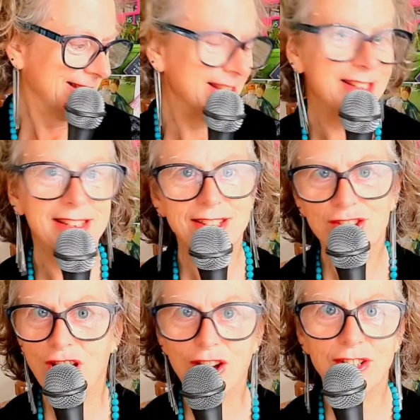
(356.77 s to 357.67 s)
this is
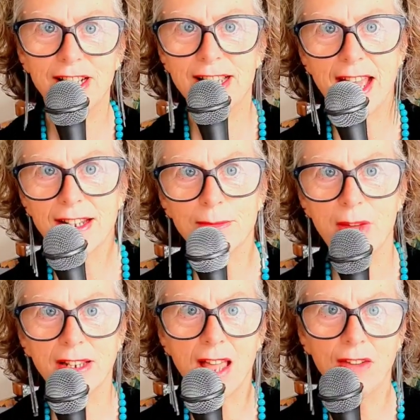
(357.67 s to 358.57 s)
totally out of
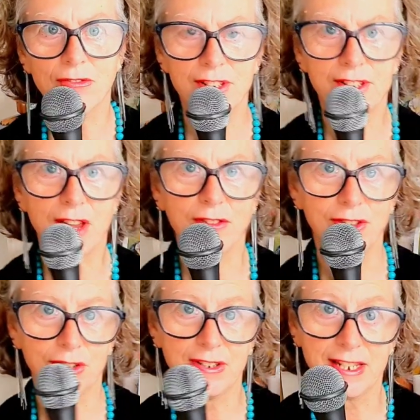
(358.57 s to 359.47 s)
my comfort
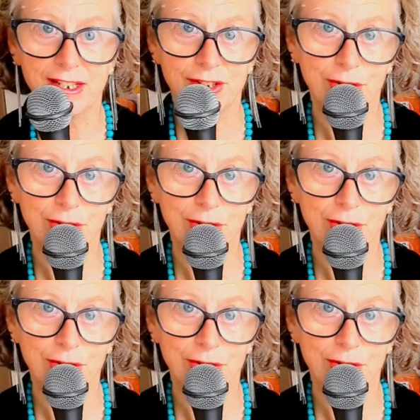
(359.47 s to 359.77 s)
zone doing these